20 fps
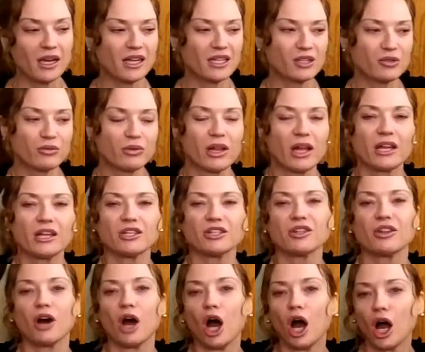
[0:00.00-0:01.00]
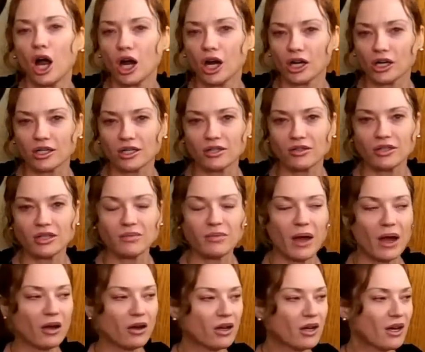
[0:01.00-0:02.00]
It's related to the heart, so it's
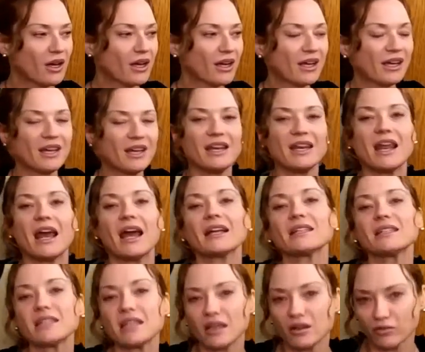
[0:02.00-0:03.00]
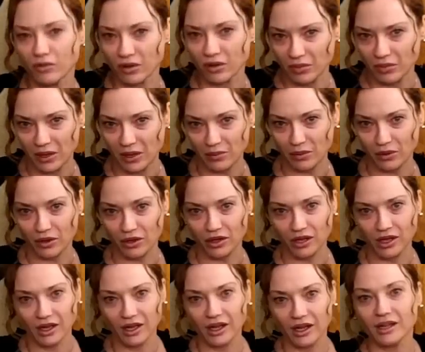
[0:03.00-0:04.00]
about connecting with people.